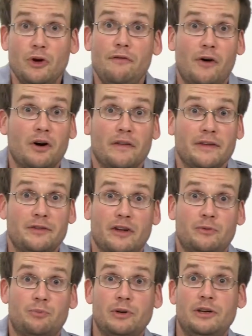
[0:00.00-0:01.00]
So far, all this
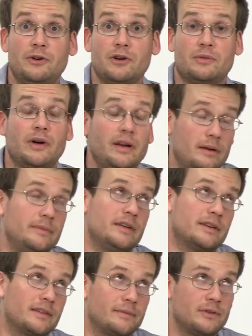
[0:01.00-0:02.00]
sounds pretty good, right? I mean,
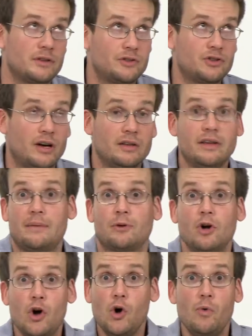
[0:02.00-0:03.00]
except for the child
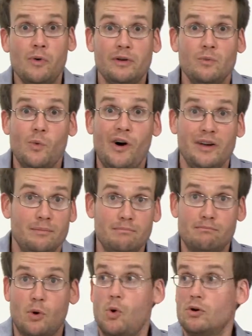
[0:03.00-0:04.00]
labor. Who wouldn't want
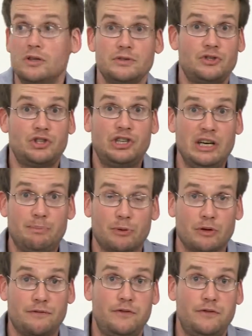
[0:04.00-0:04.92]
more, cheaper